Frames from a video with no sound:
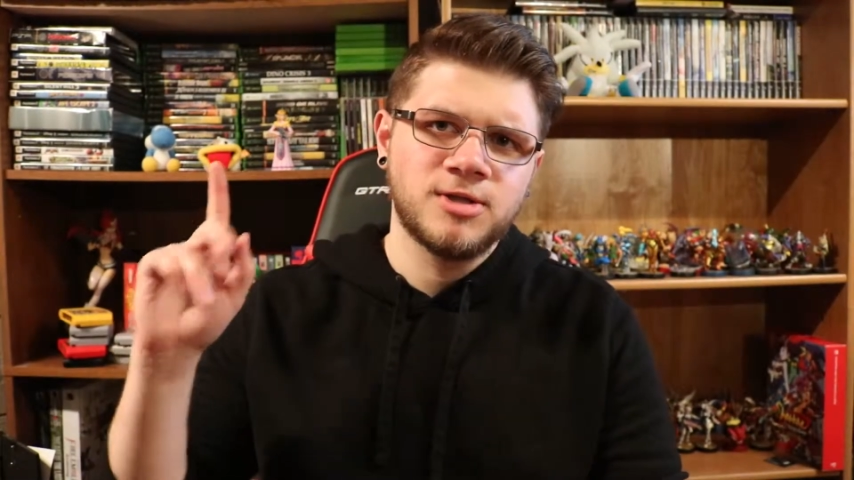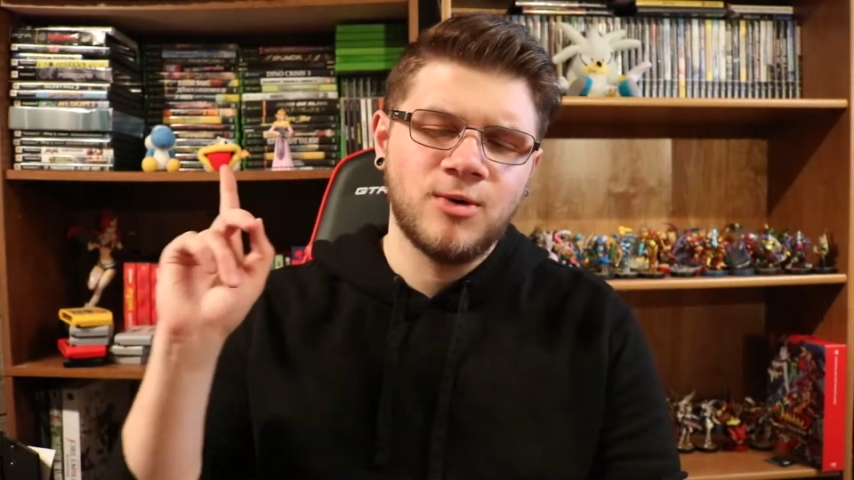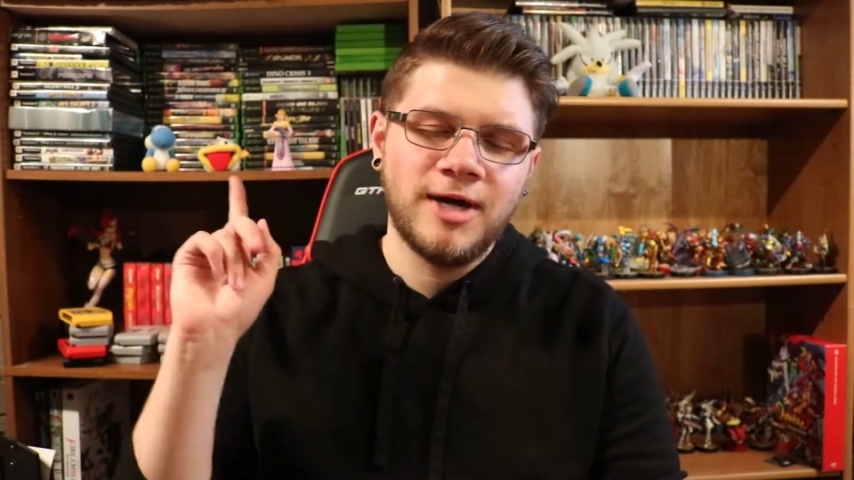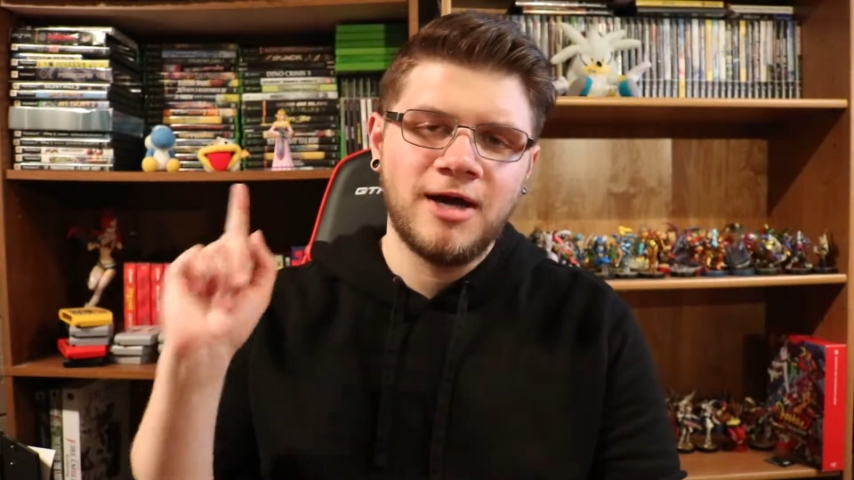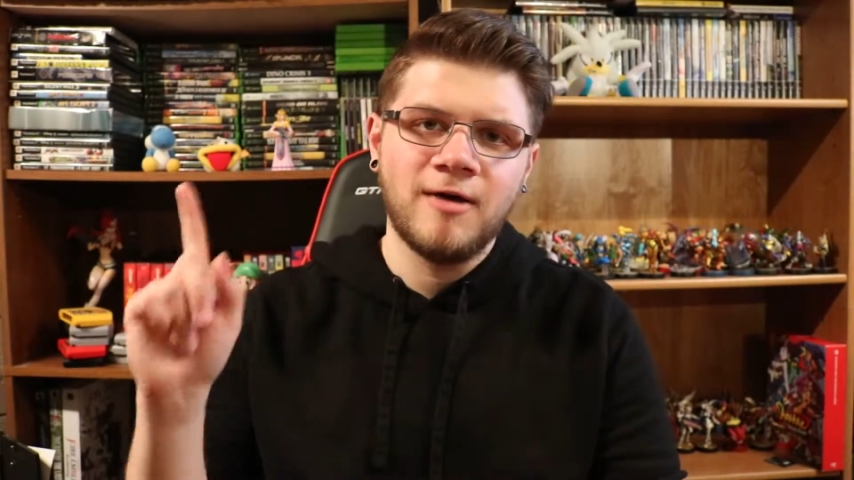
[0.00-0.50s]

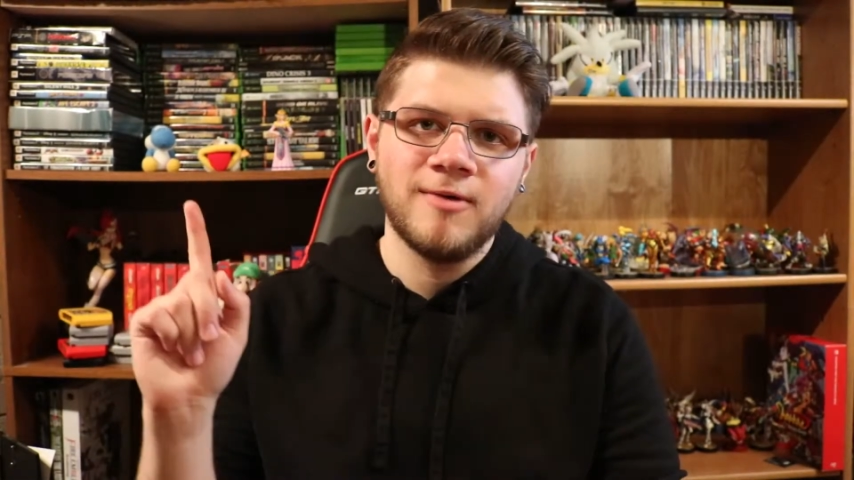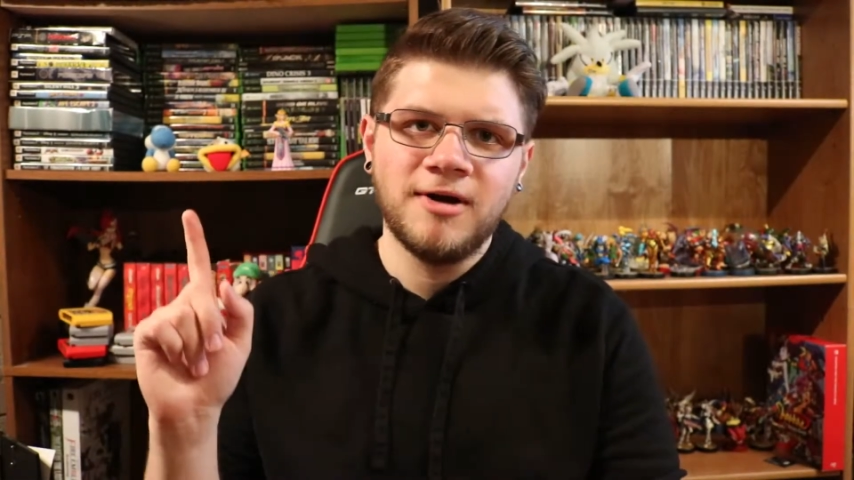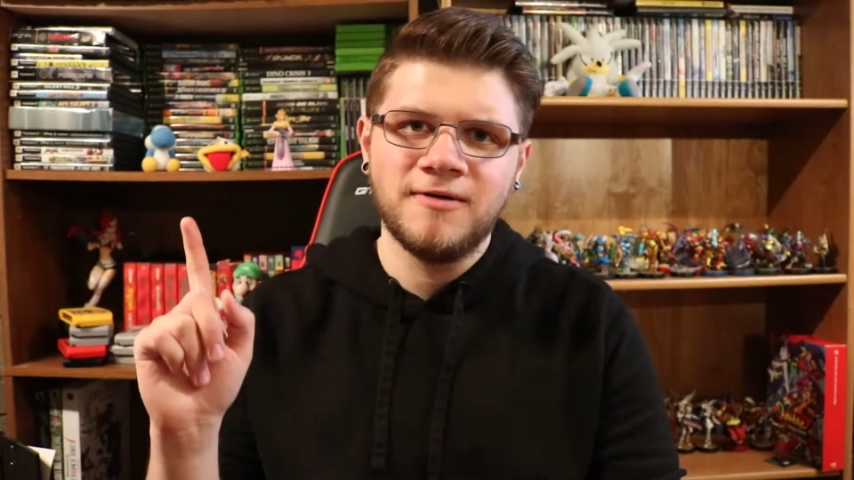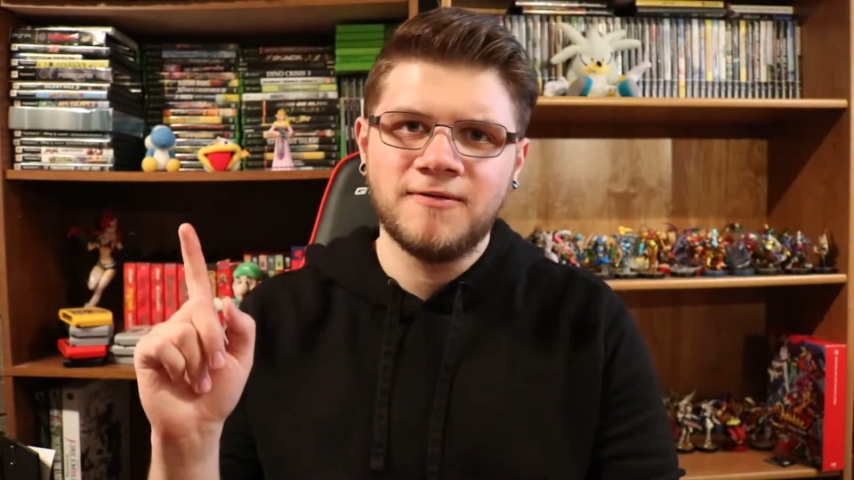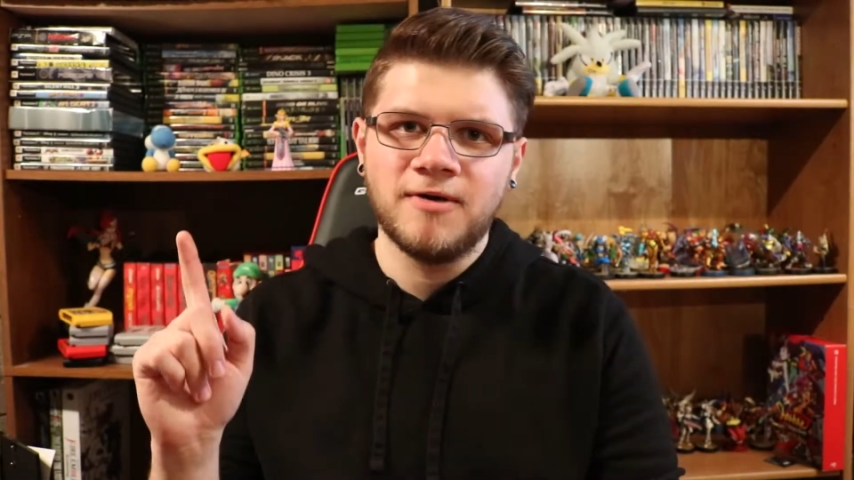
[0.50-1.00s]
so I got
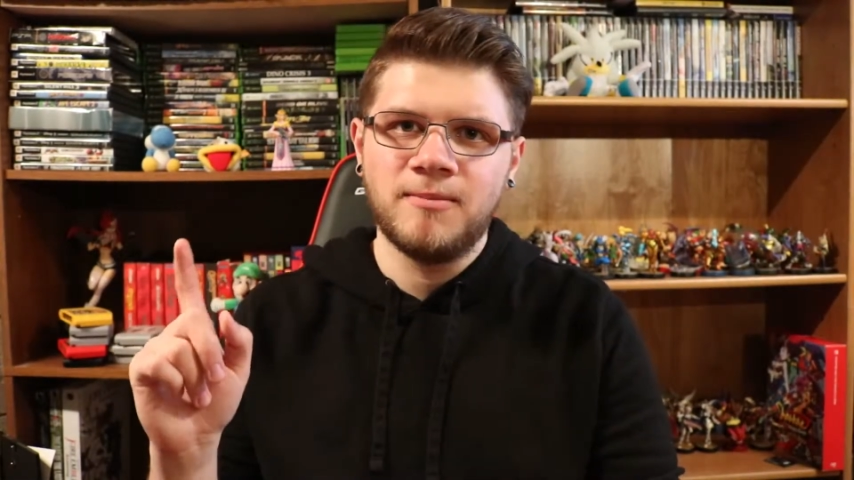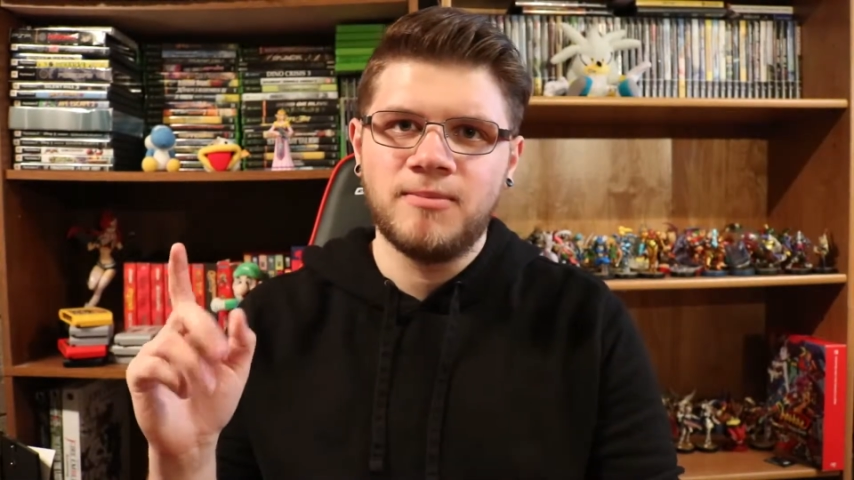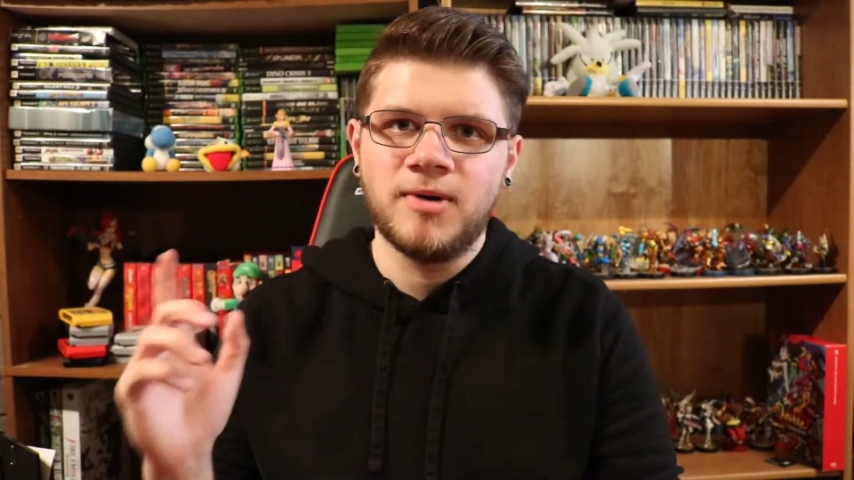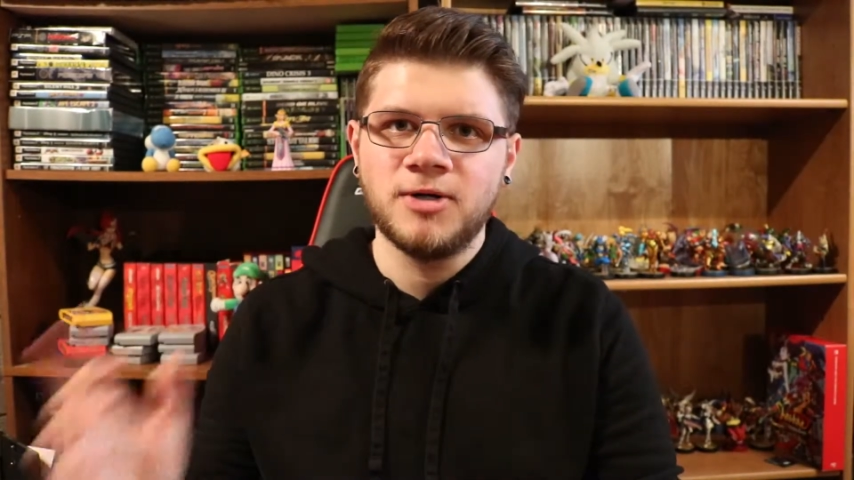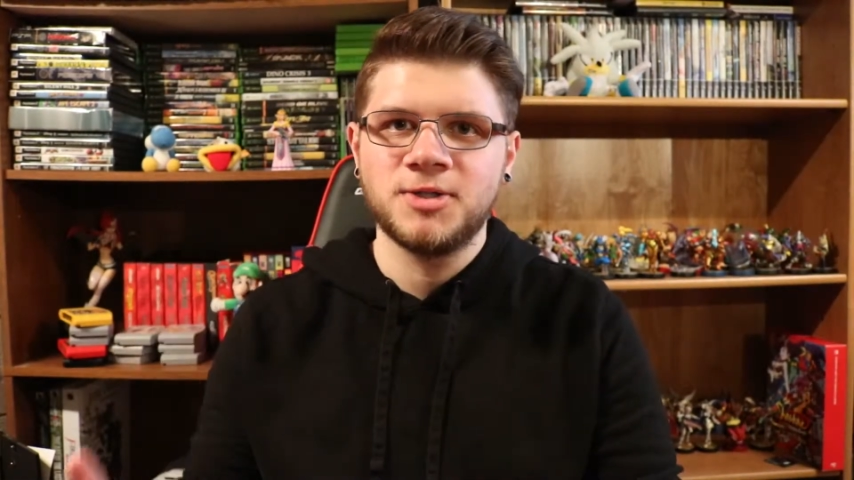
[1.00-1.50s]
rid of a
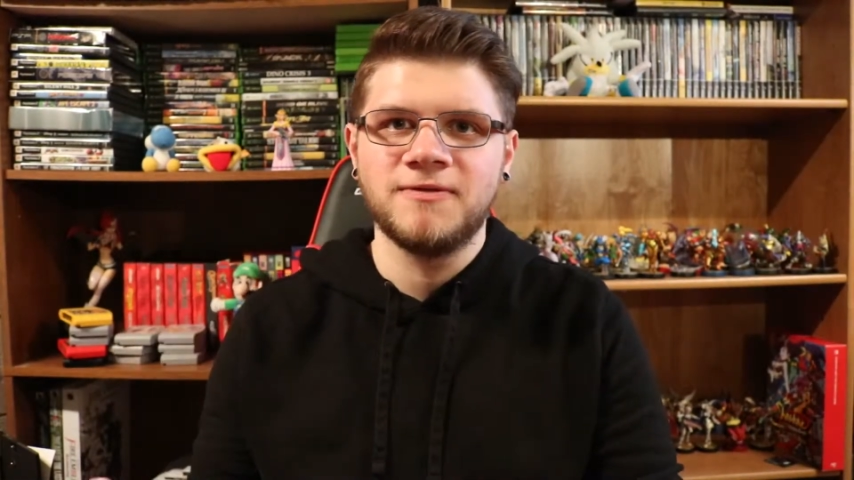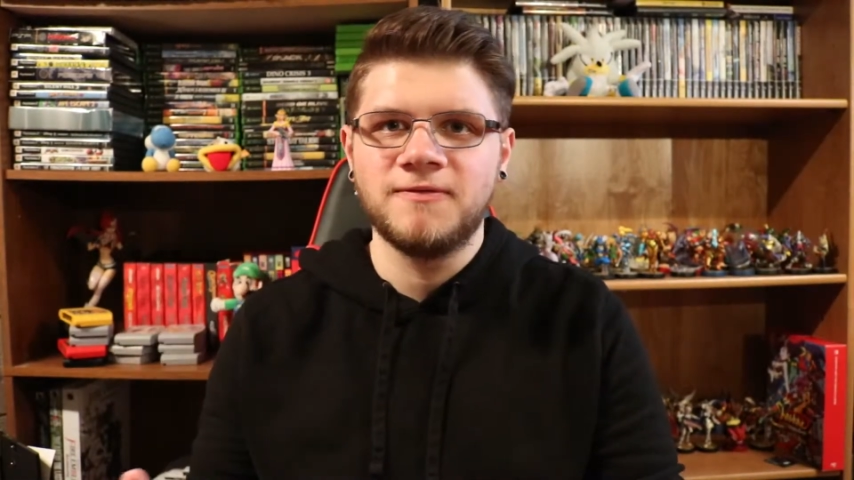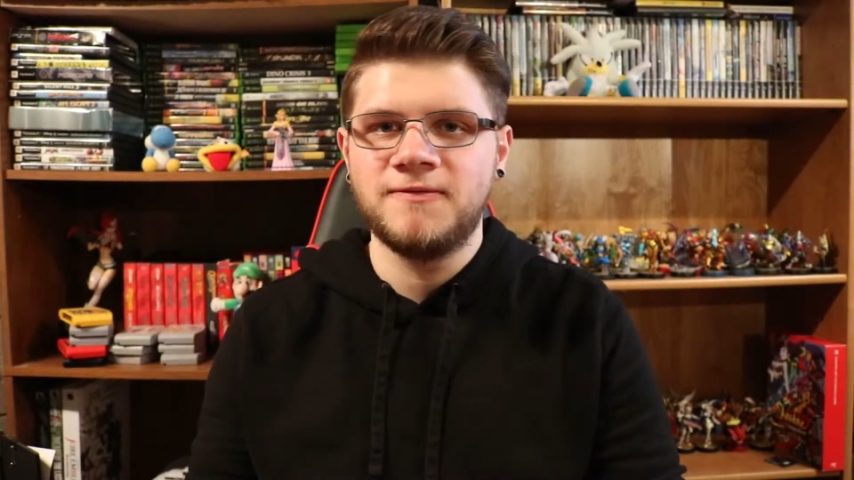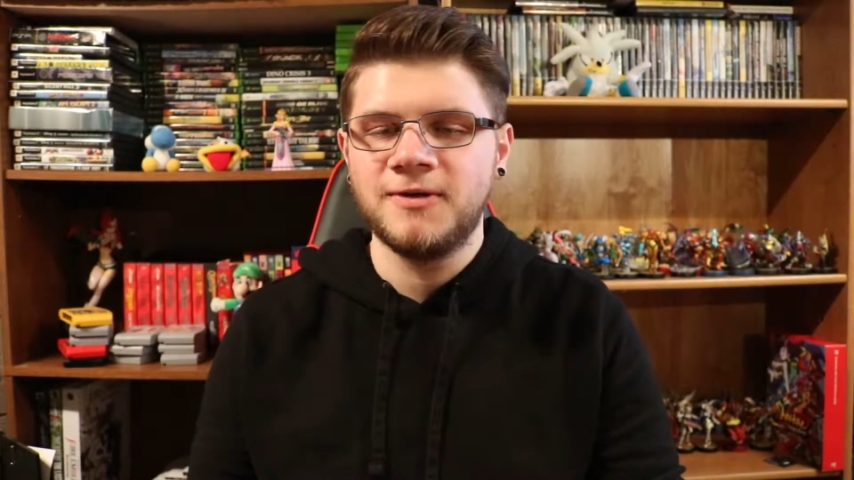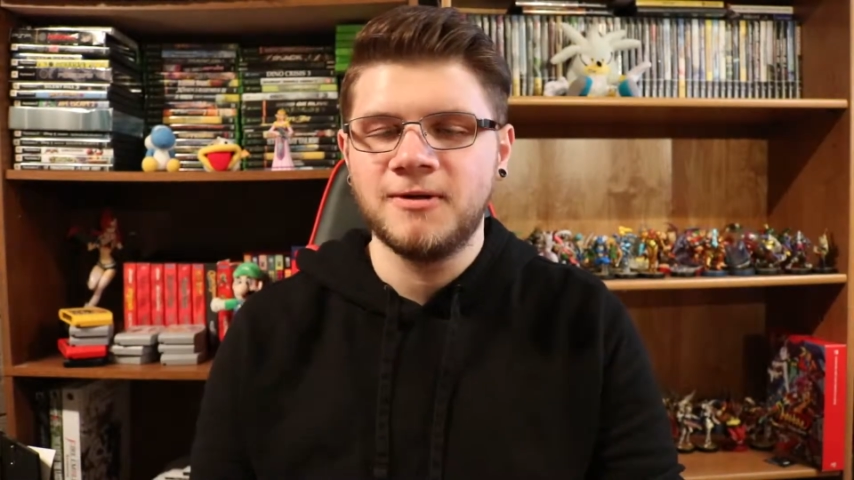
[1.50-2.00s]
bunch of
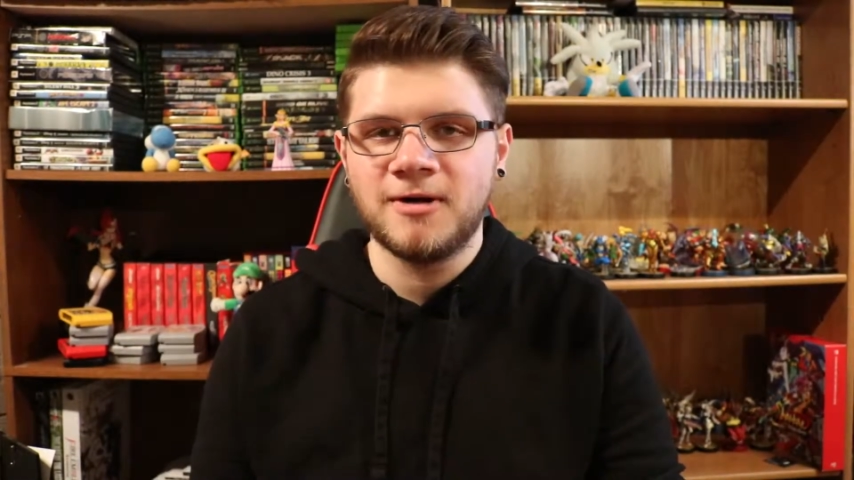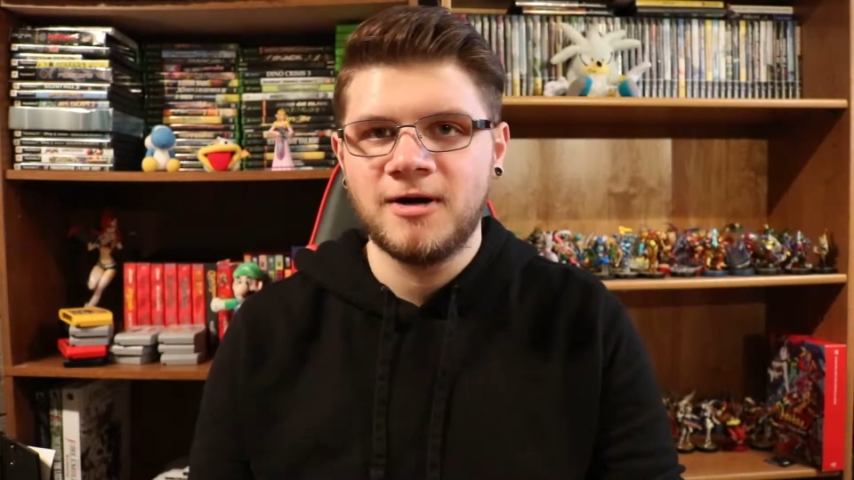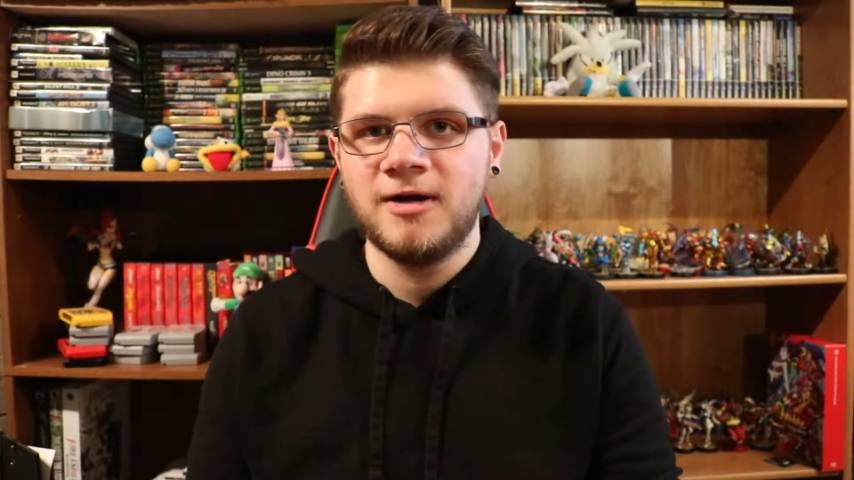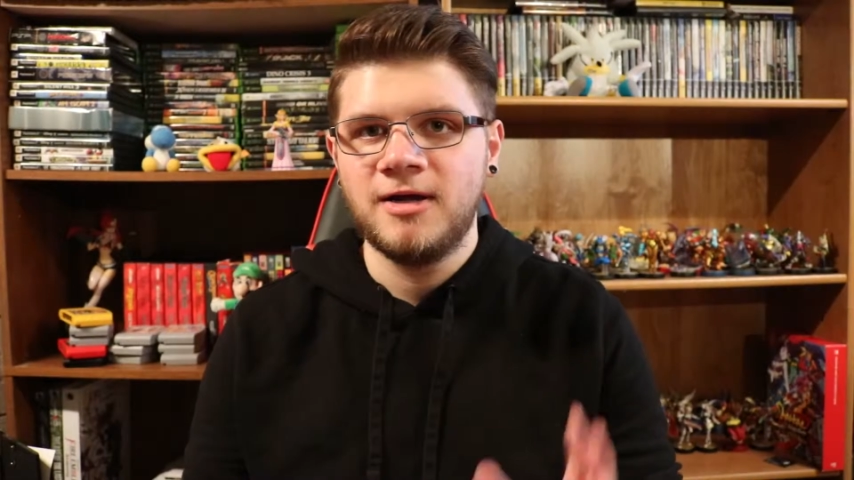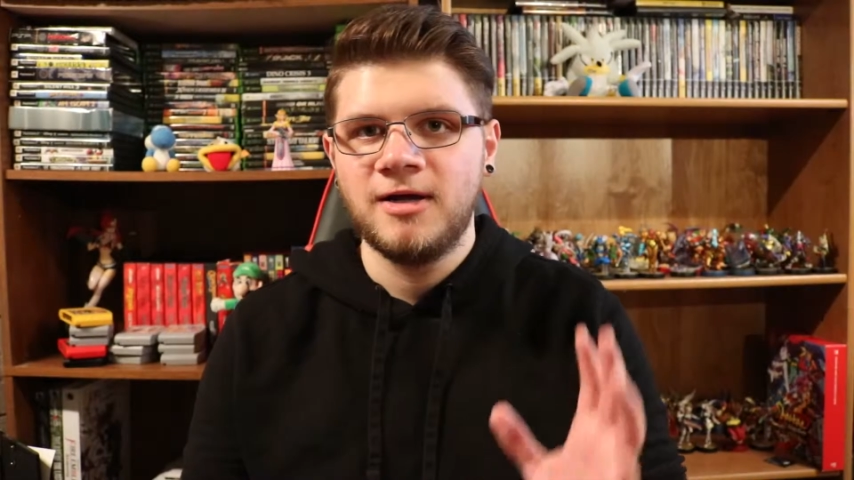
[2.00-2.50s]
filler